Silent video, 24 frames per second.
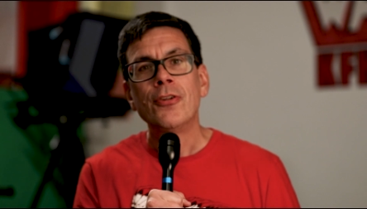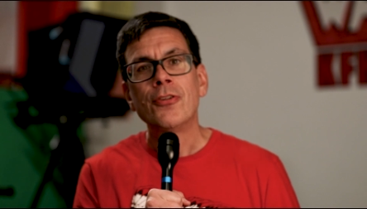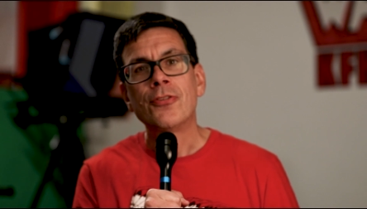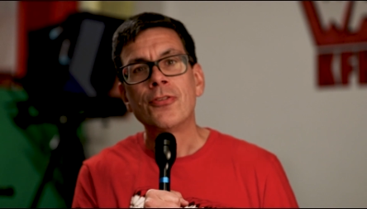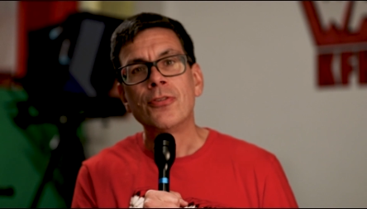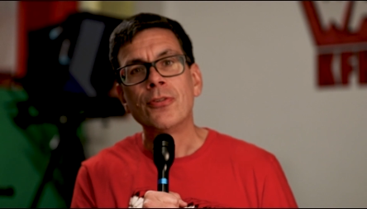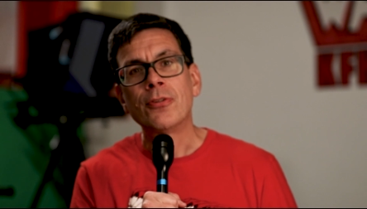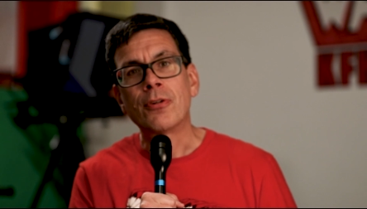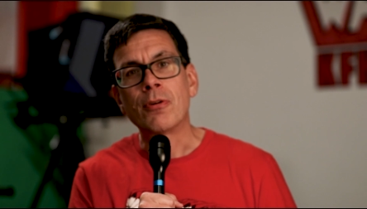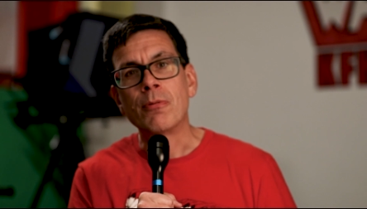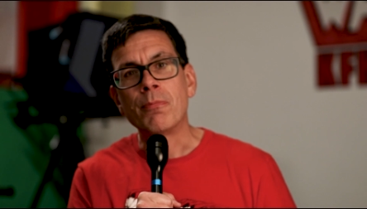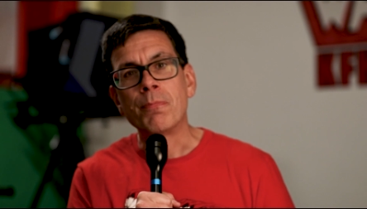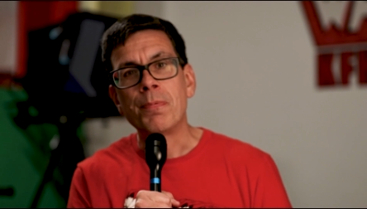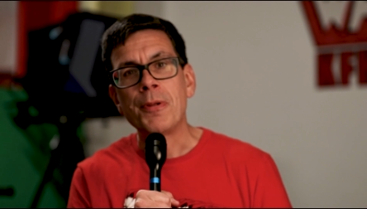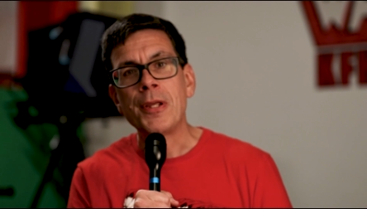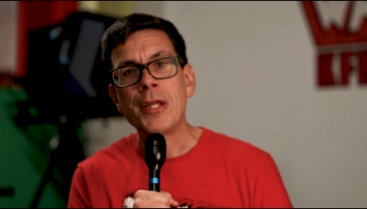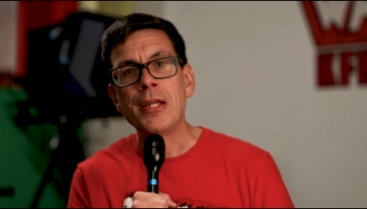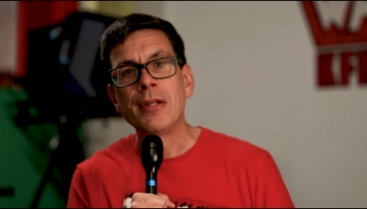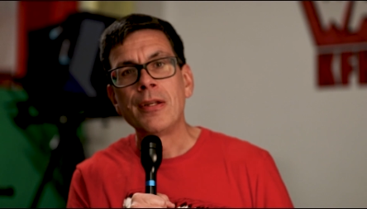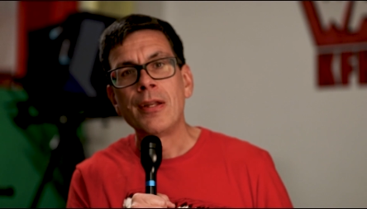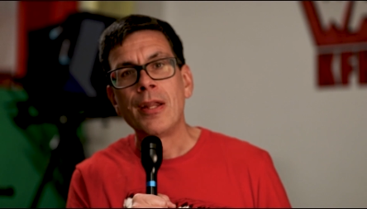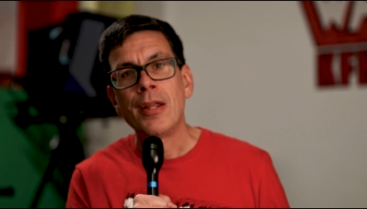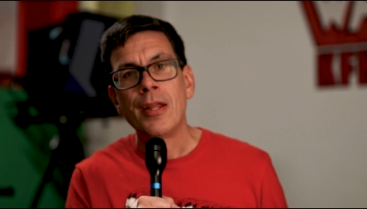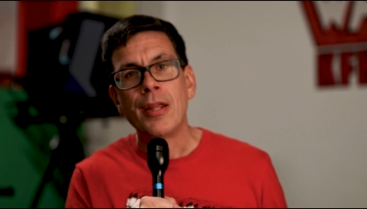to
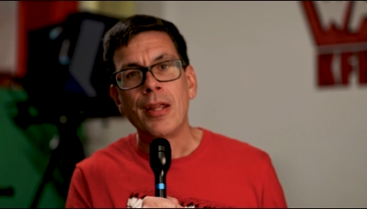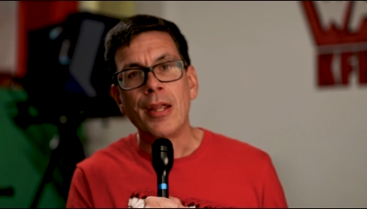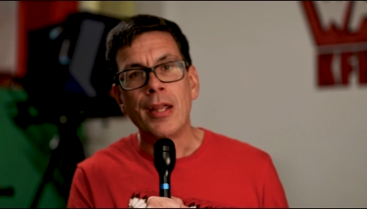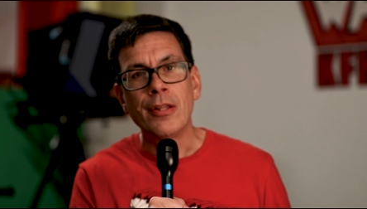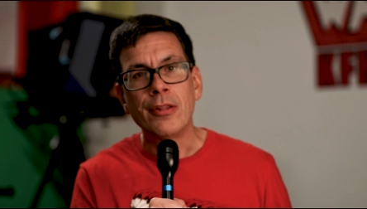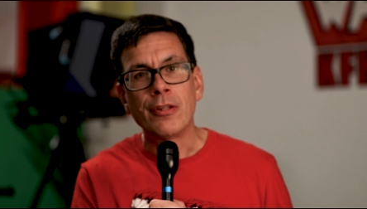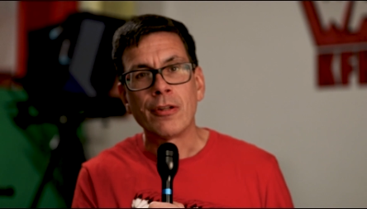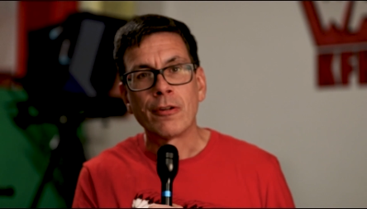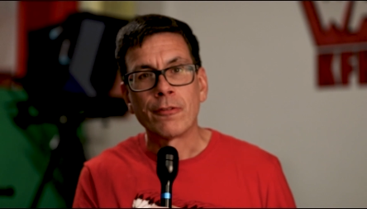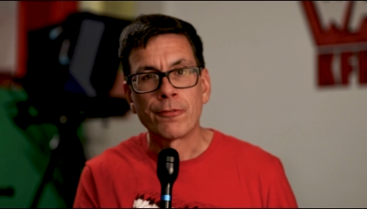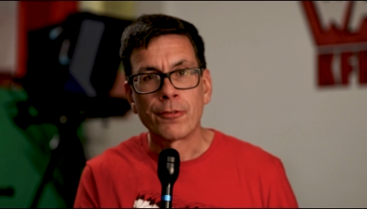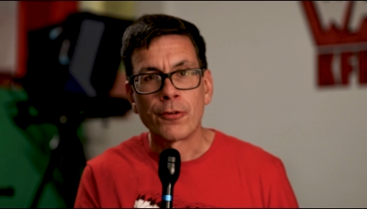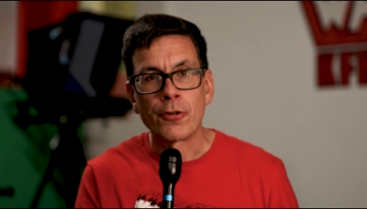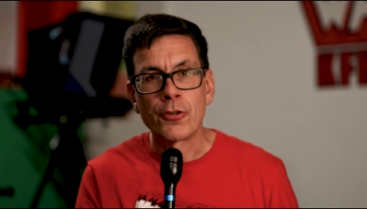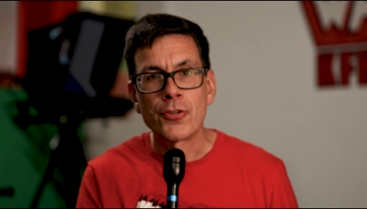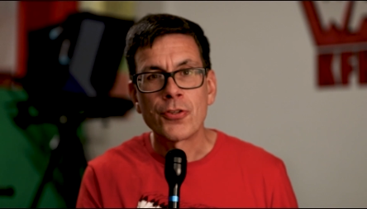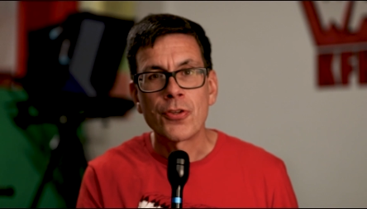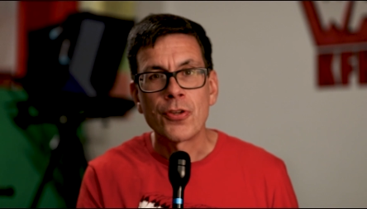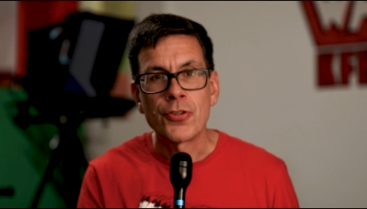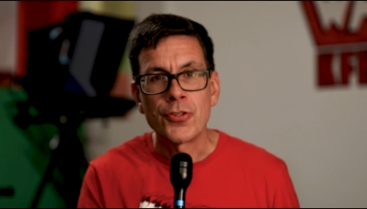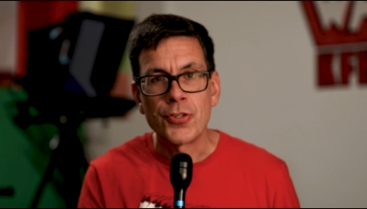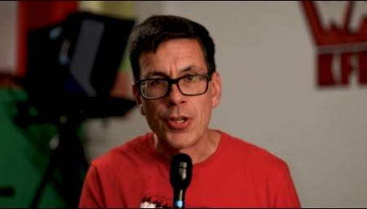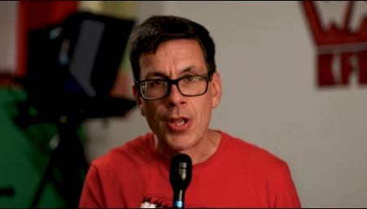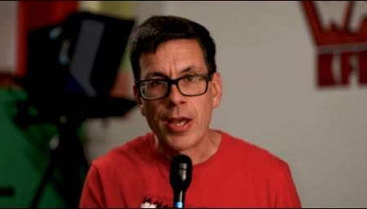compete in their first
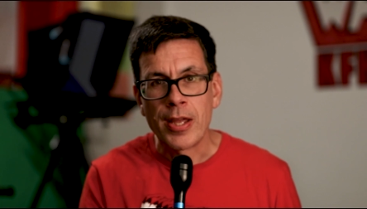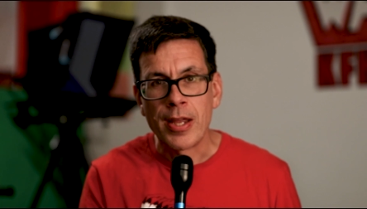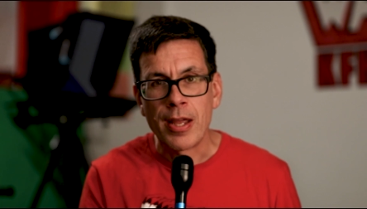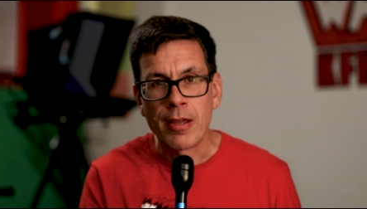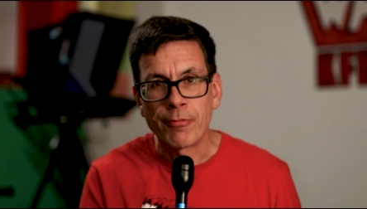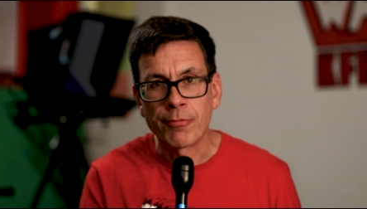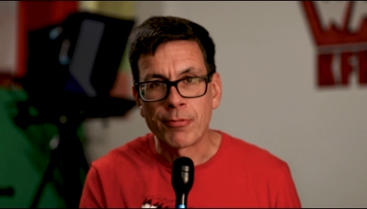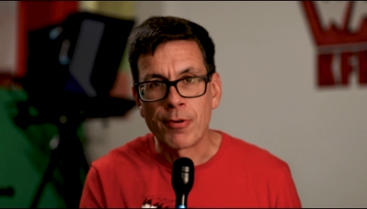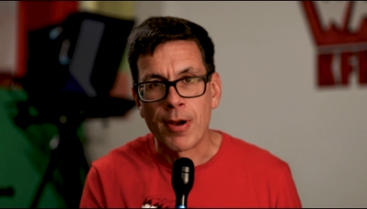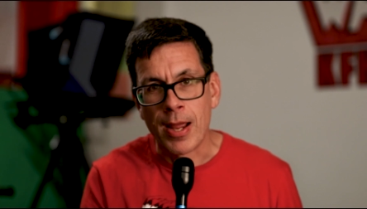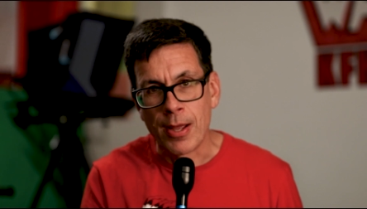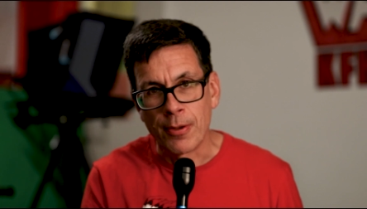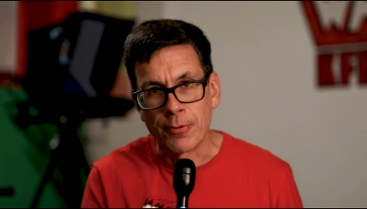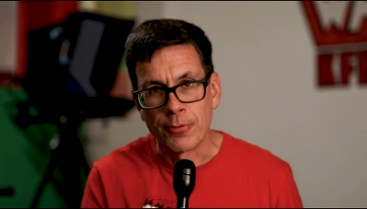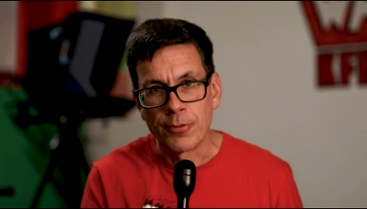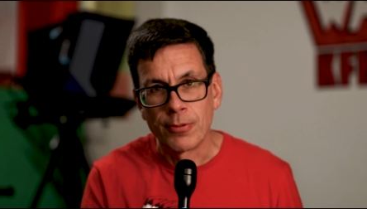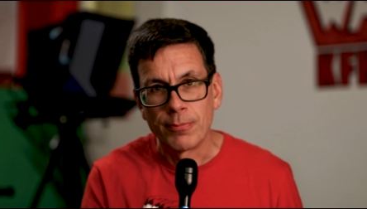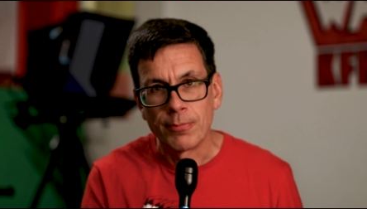CIF round.